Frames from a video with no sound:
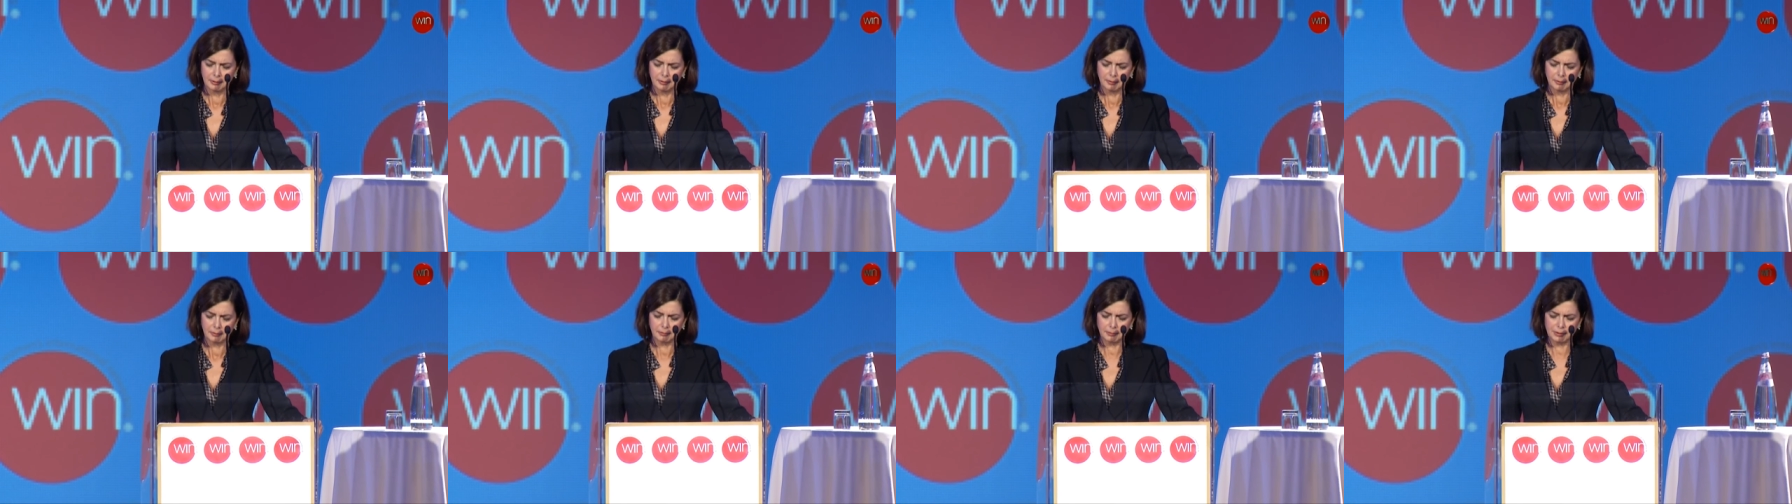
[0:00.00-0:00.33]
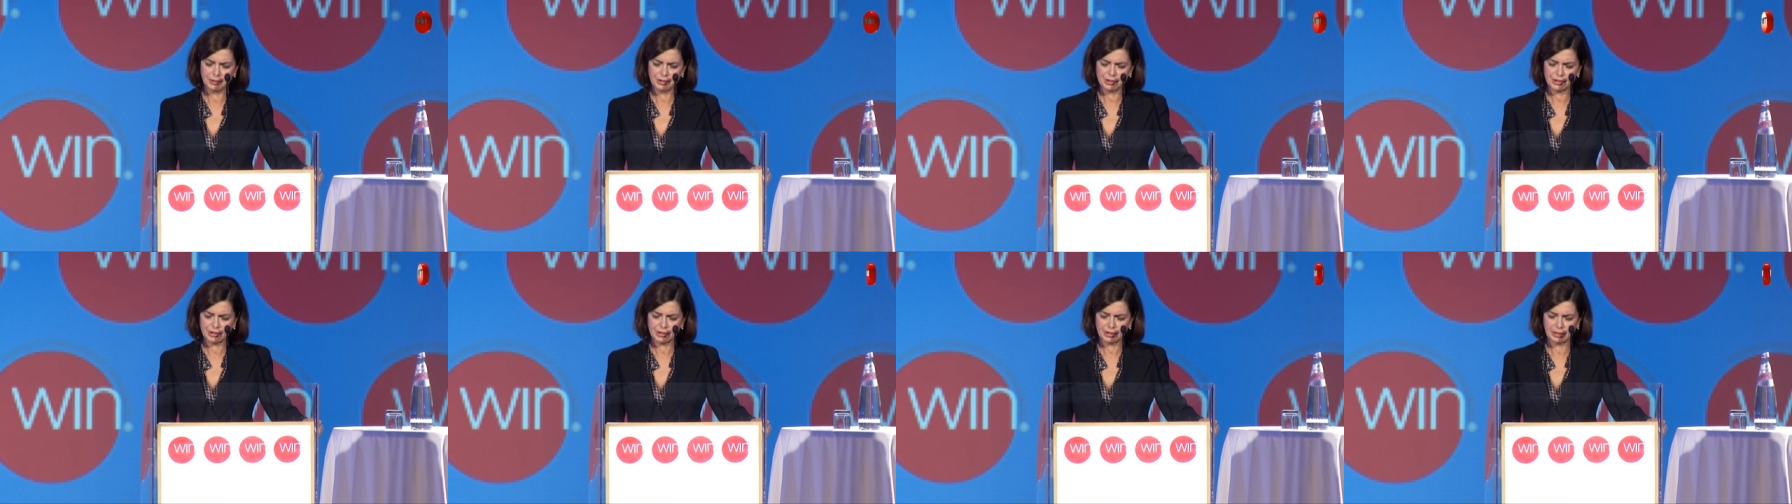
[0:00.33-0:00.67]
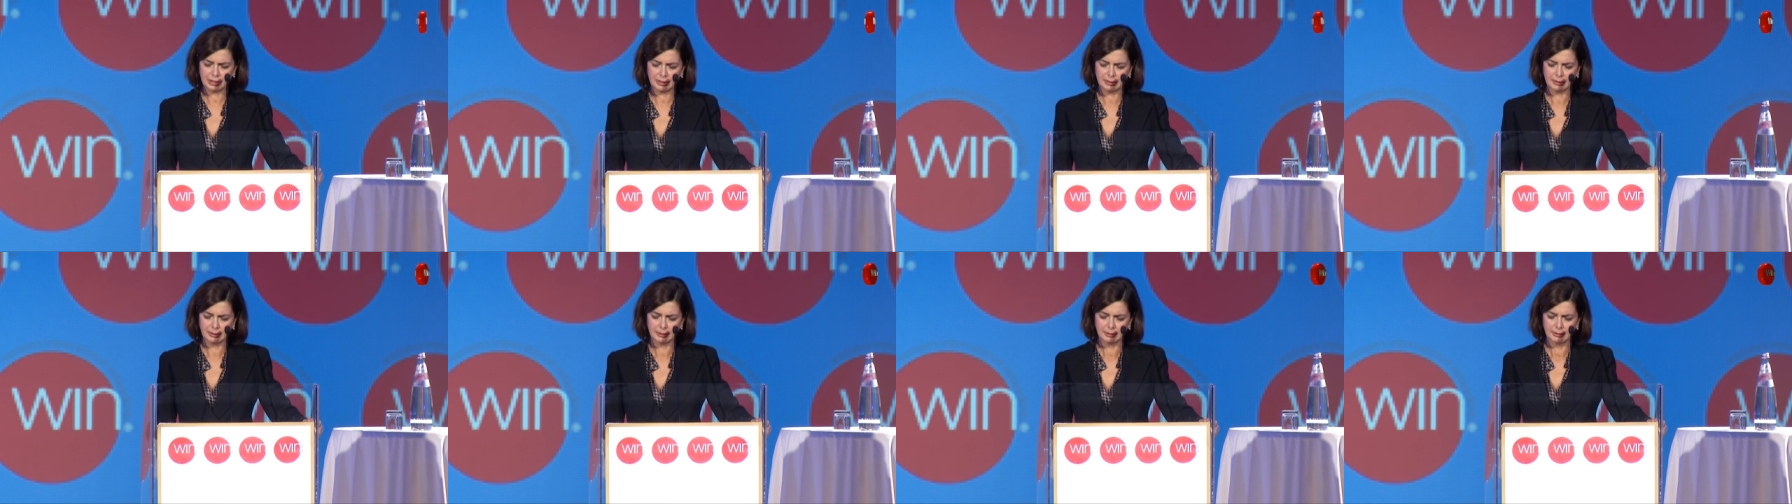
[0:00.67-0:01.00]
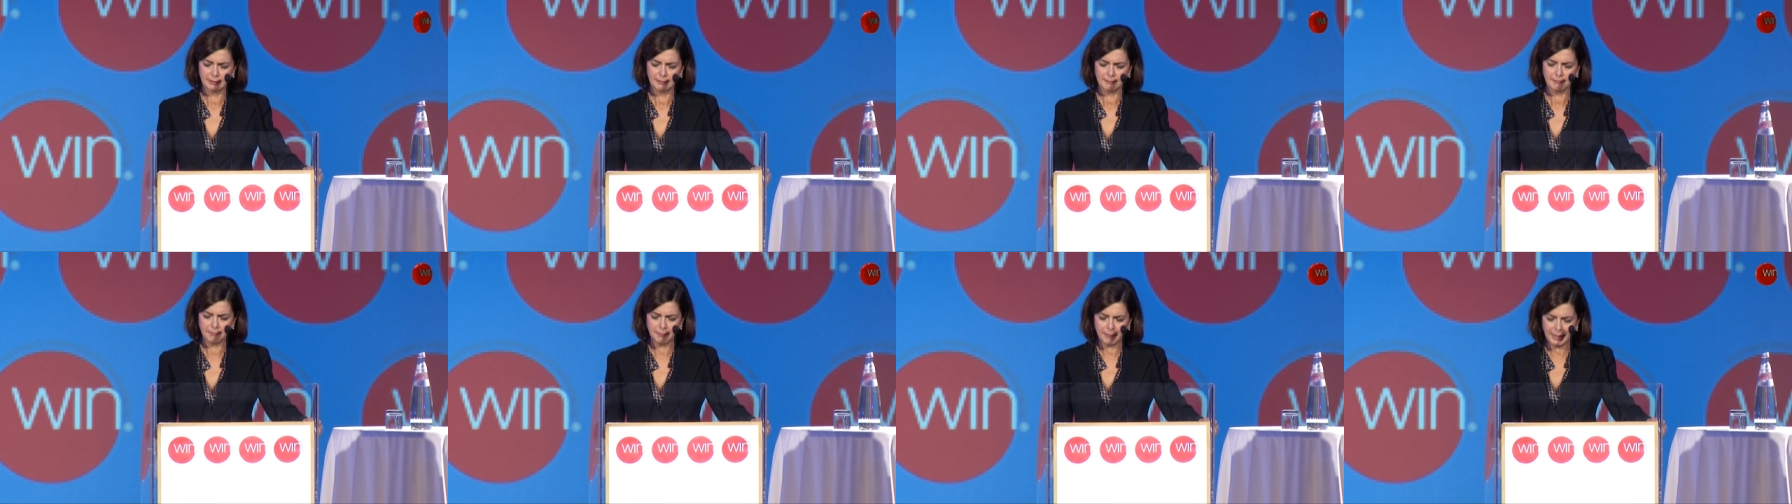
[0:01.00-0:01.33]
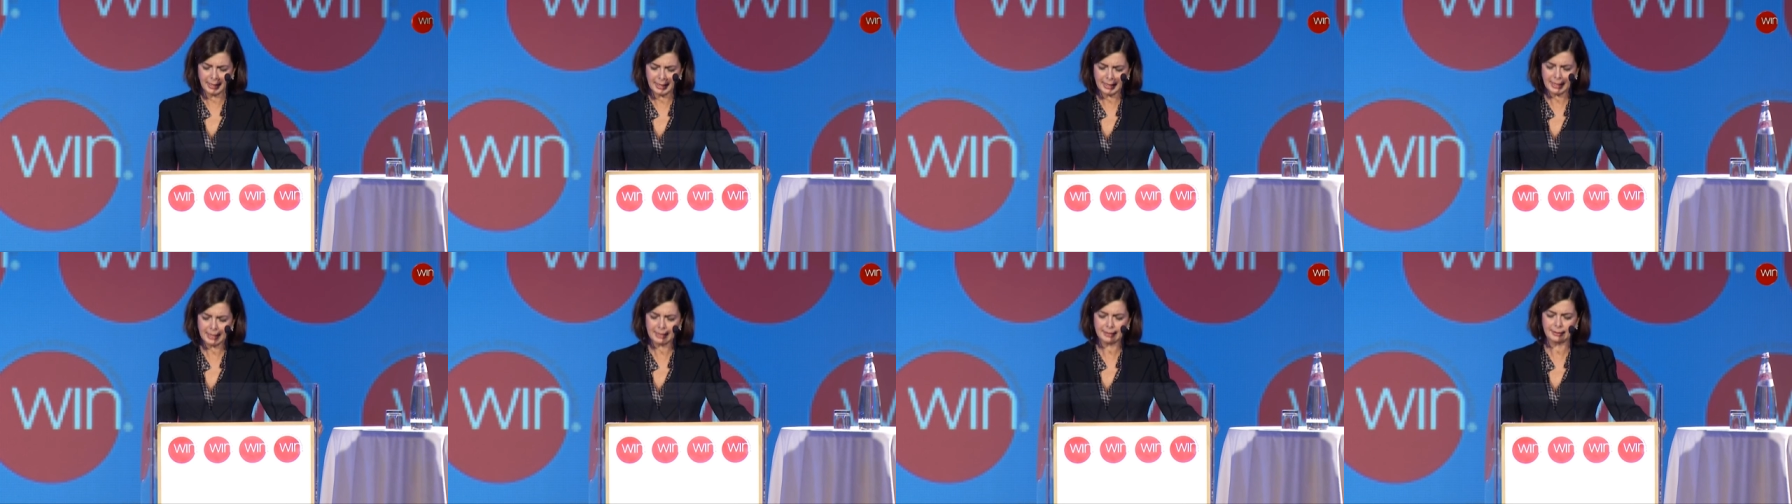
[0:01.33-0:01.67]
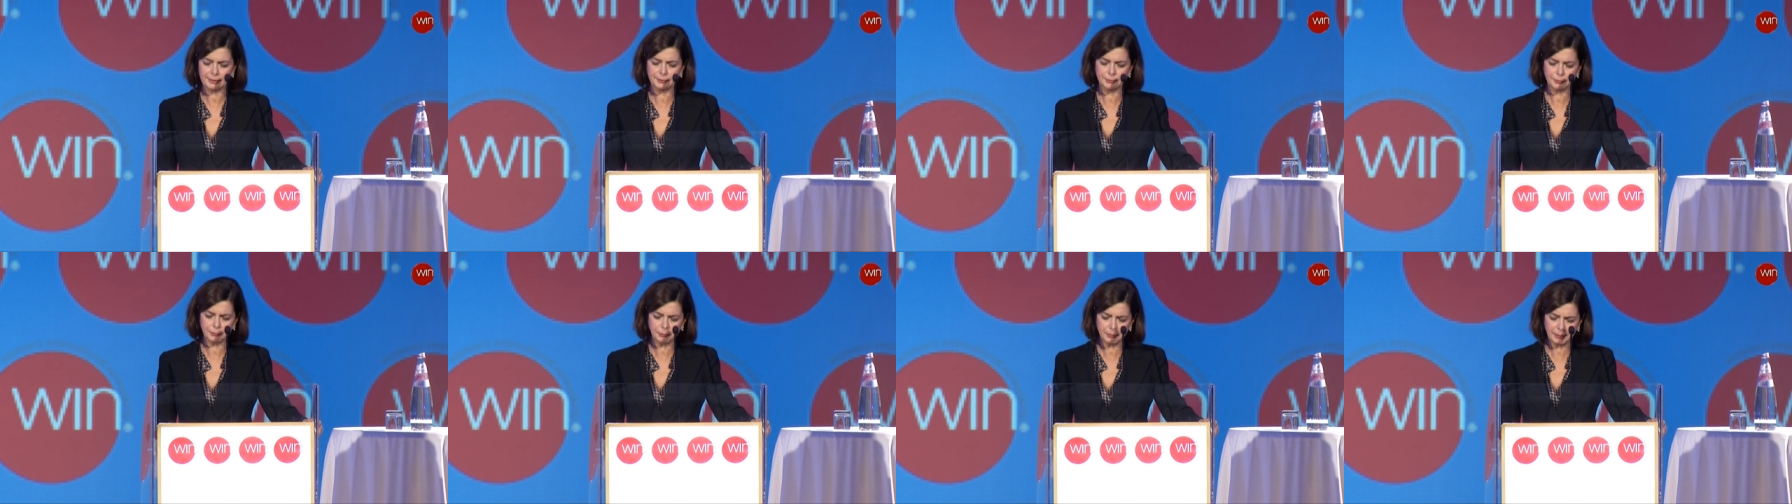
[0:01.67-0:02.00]
which too many
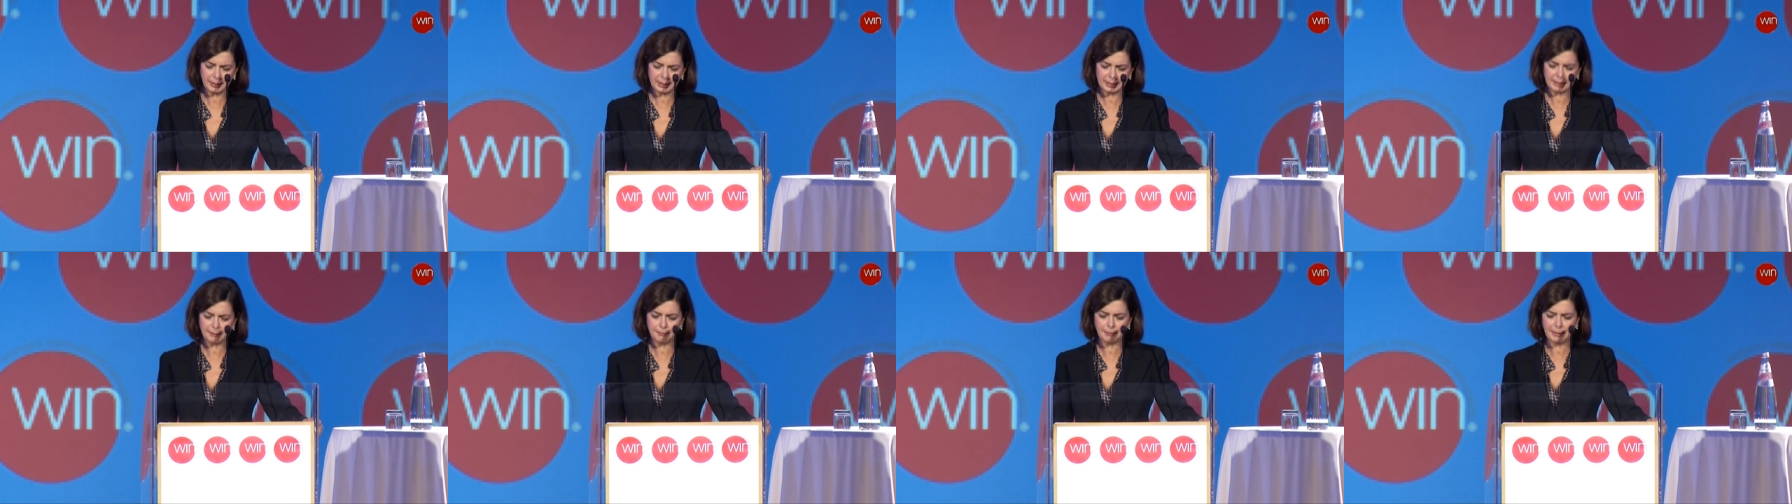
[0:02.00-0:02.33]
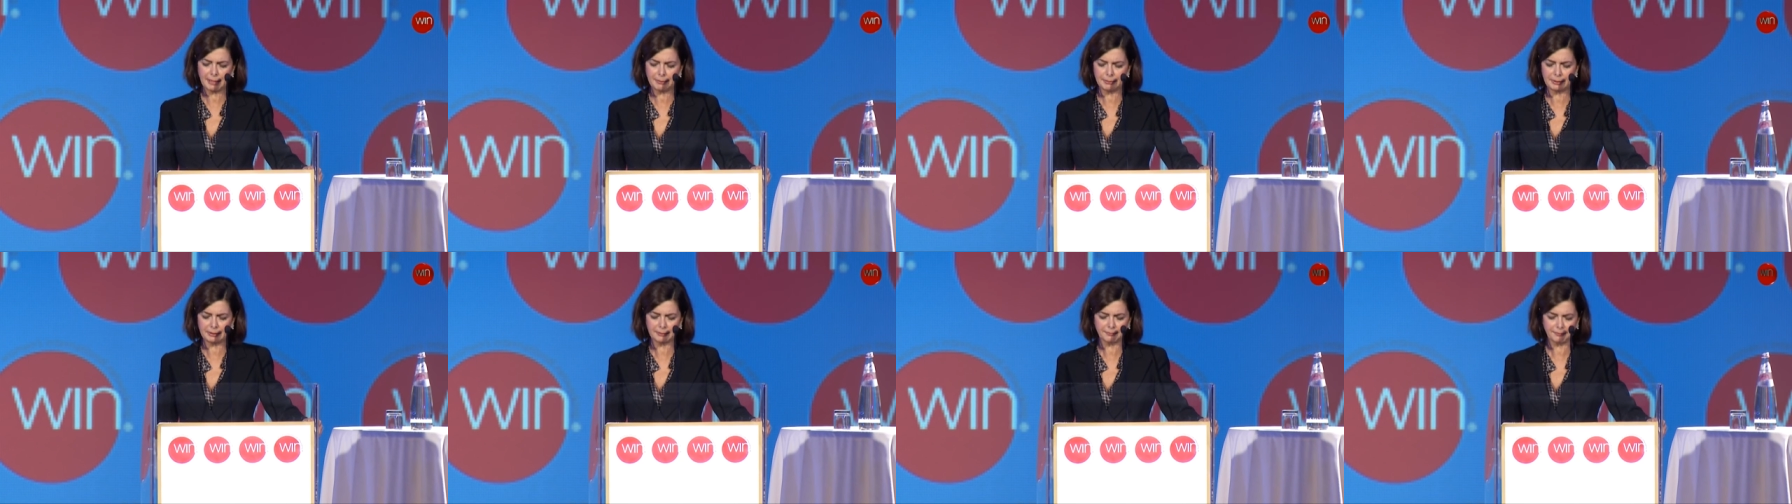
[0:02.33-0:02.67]
public